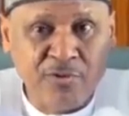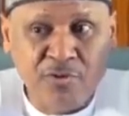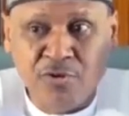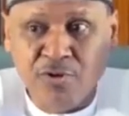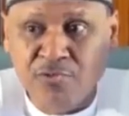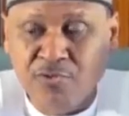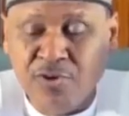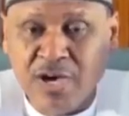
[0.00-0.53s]
all
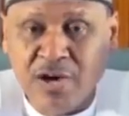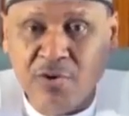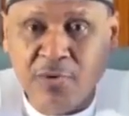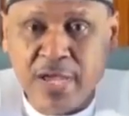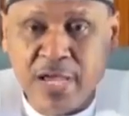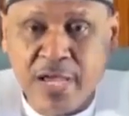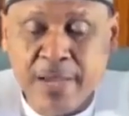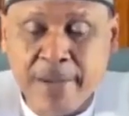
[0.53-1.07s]
of you are
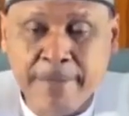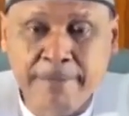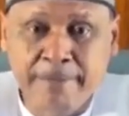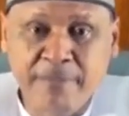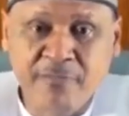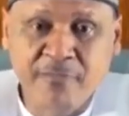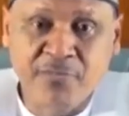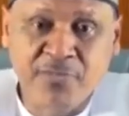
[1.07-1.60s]
aware
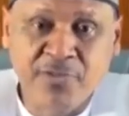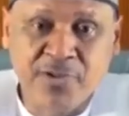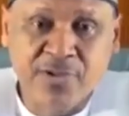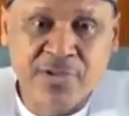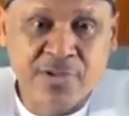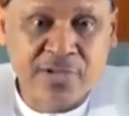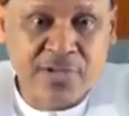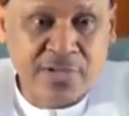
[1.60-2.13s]

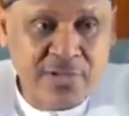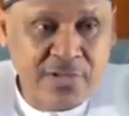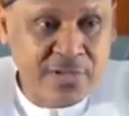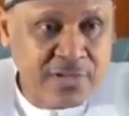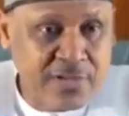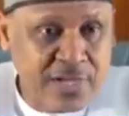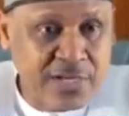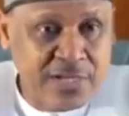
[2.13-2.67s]

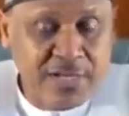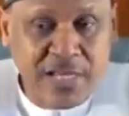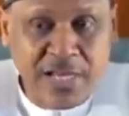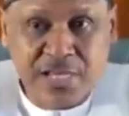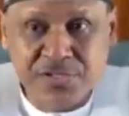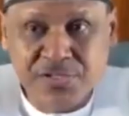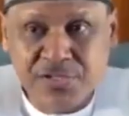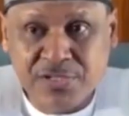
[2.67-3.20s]
that in the
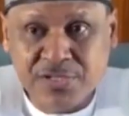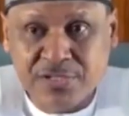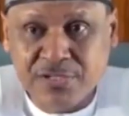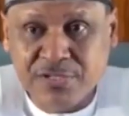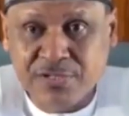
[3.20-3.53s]
last